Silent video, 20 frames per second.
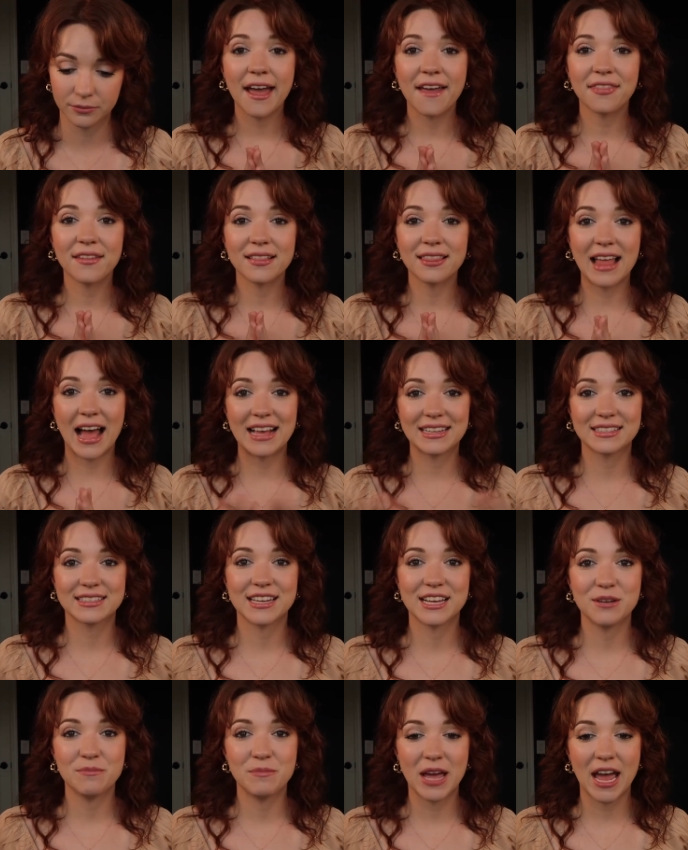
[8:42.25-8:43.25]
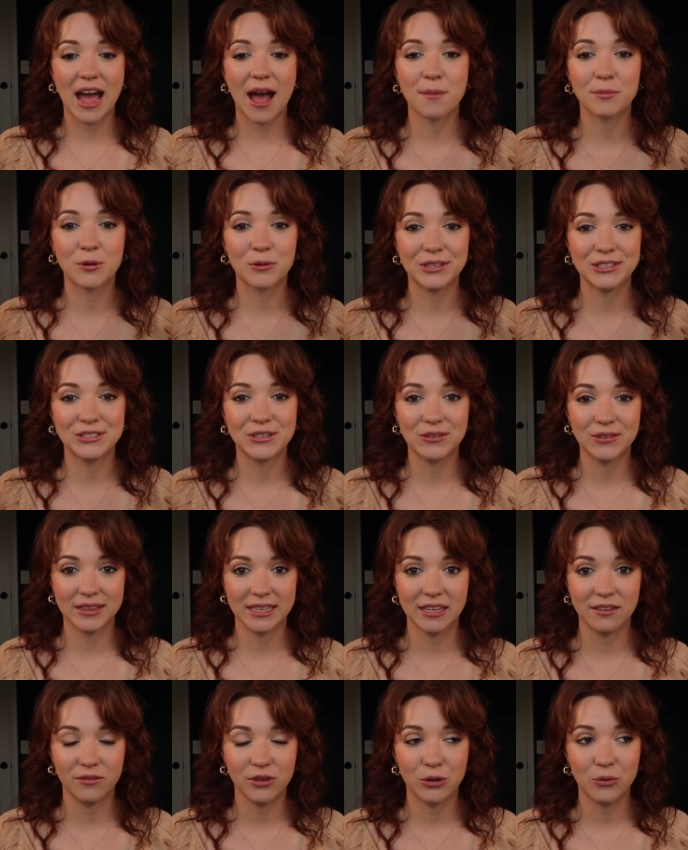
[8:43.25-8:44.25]
And the last tidbit I'm going to
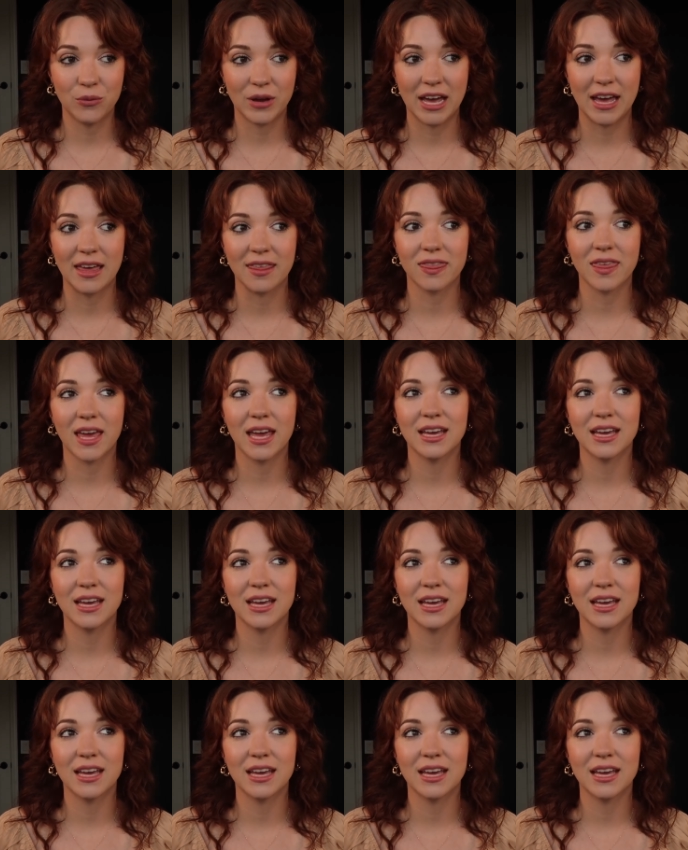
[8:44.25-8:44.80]
leave you with